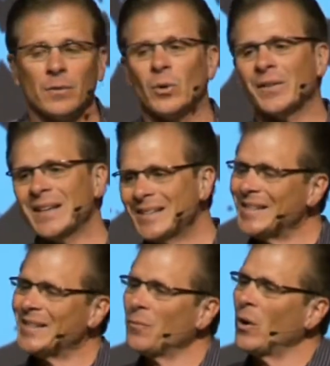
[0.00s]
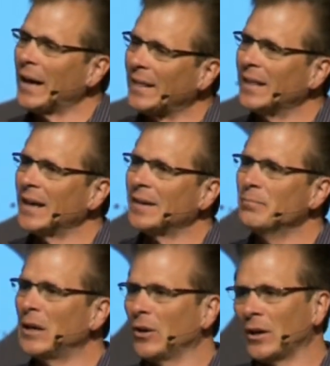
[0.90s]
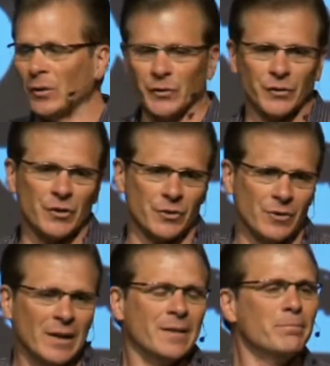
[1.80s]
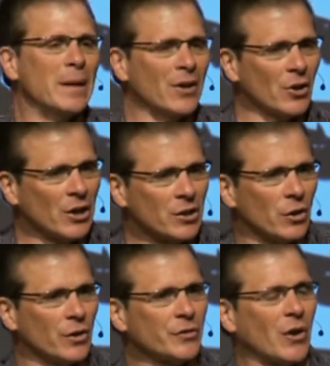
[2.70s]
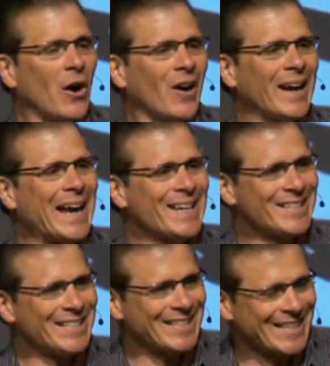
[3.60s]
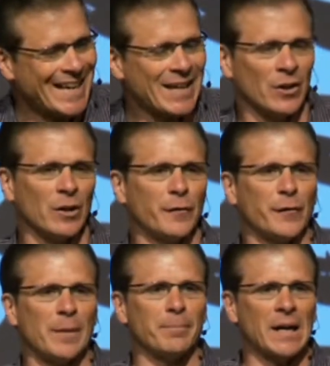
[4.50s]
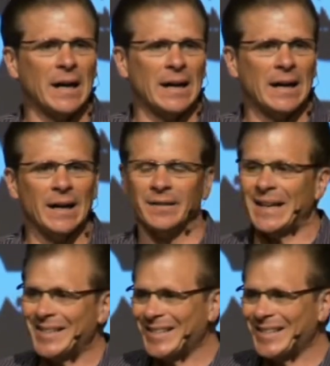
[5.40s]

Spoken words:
Well, this is what I think miracles do. Miracles are a seal from God that